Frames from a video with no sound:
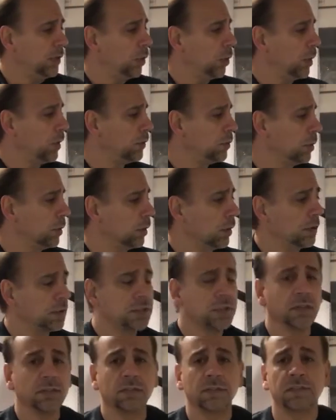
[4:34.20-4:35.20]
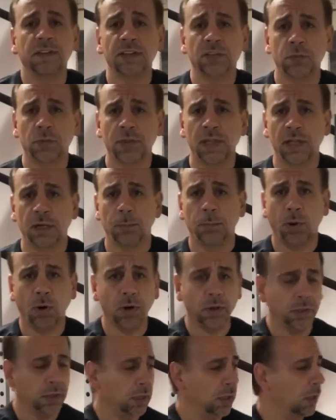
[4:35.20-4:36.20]
in order to learn self-defense without a
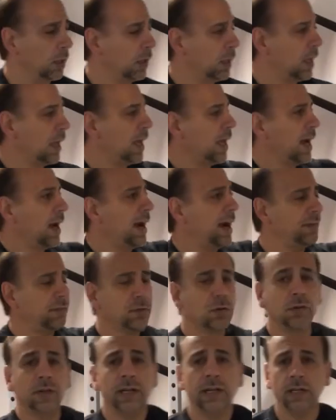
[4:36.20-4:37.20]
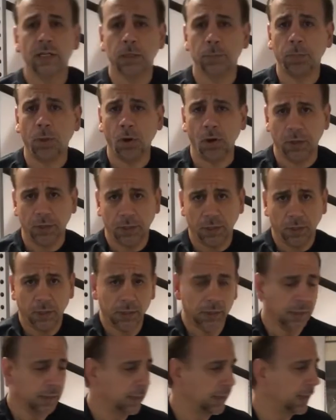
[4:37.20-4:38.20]
partner, I've created a
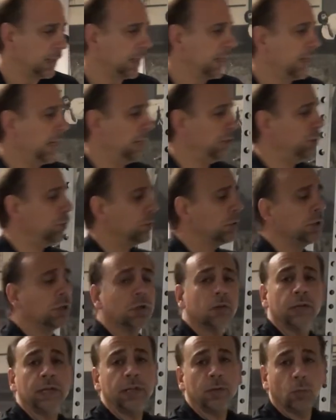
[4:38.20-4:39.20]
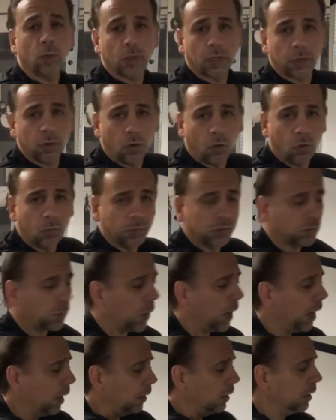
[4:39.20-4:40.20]
partner, and you can create one at
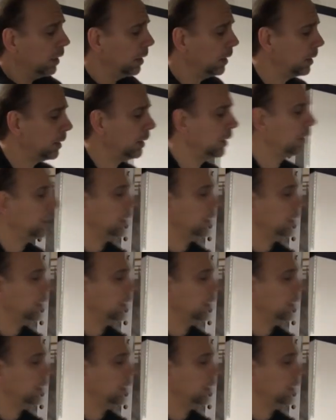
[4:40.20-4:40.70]
home as well.